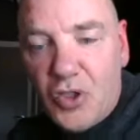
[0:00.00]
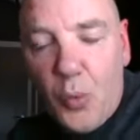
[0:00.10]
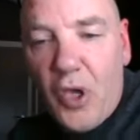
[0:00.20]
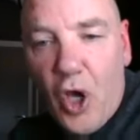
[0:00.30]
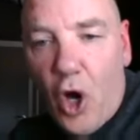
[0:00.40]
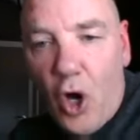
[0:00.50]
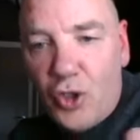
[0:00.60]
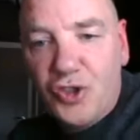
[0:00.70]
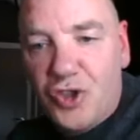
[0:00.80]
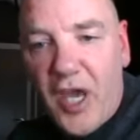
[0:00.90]
So we
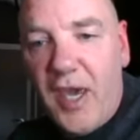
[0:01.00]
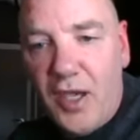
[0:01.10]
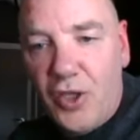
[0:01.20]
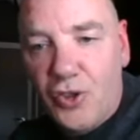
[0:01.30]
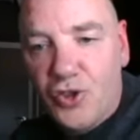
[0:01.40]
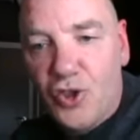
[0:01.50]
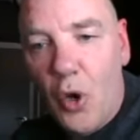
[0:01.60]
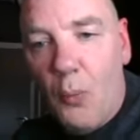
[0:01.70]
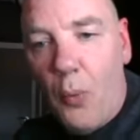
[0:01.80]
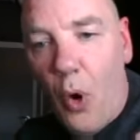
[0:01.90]
can't
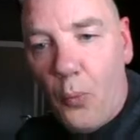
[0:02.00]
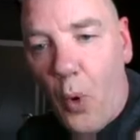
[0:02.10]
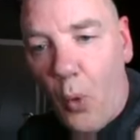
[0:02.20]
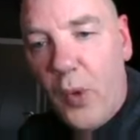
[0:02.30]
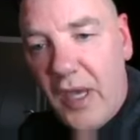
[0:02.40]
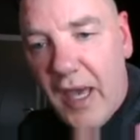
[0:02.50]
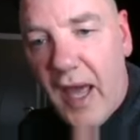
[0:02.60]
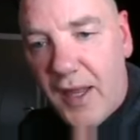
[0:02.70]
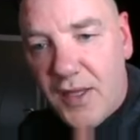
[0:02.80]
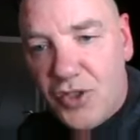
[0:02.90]
change, but what we
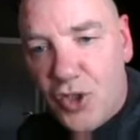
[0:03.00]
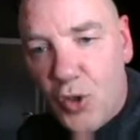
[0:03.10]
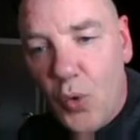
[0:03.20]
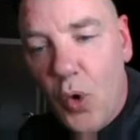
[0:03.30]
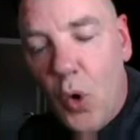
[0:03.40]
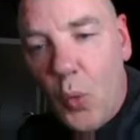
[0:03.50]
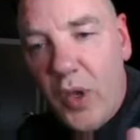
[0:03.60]
can do,